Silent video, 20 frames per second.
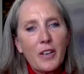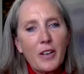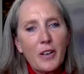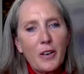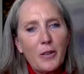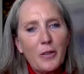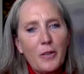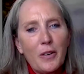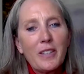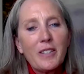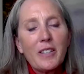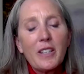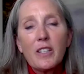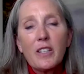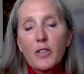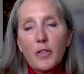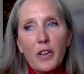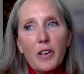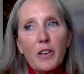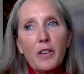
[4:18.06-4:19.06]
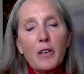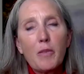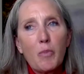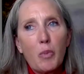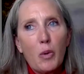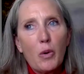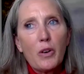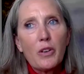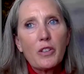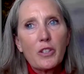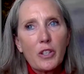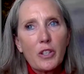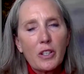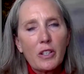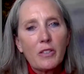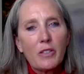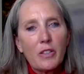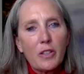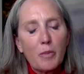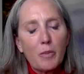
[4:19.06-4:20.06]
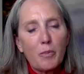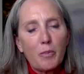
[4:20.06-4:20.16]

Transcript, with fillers: So it, it's very important to,